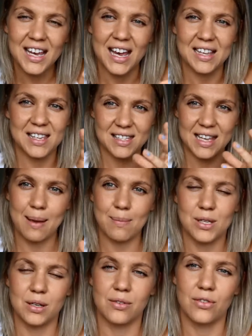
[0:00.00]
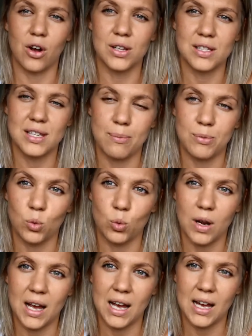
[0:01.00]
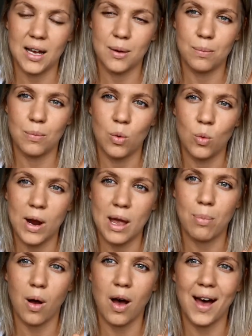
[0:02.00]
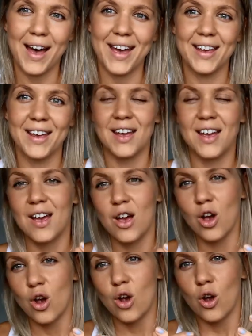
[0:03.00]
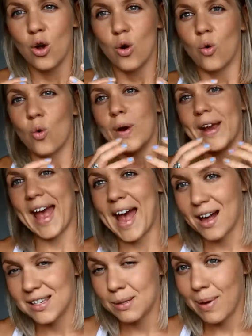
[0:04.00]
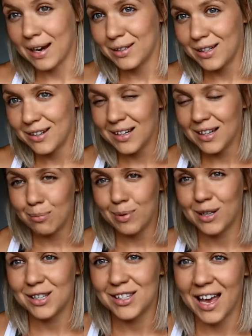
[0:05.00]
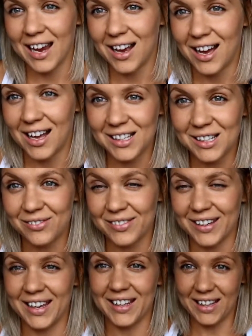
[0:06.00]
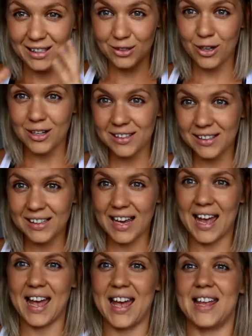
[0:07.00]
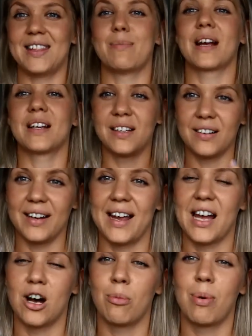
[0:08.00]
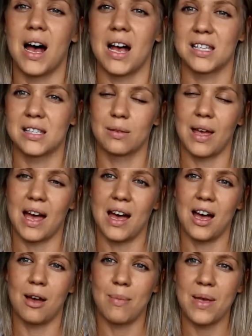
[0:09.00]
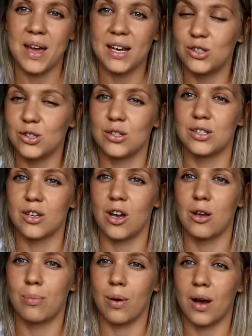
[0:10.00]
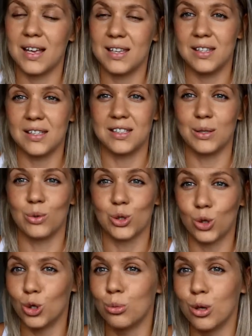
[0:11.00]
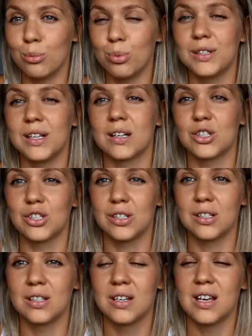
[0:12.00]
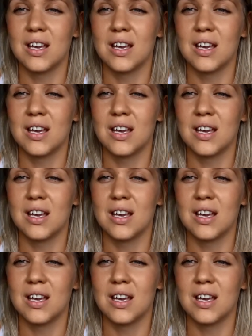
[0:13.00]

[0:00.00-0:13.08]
It's the same sort of concept whereby we house the bacteria because they can't live externally, and the bacteria help us, and they do so by assisting with hormone production,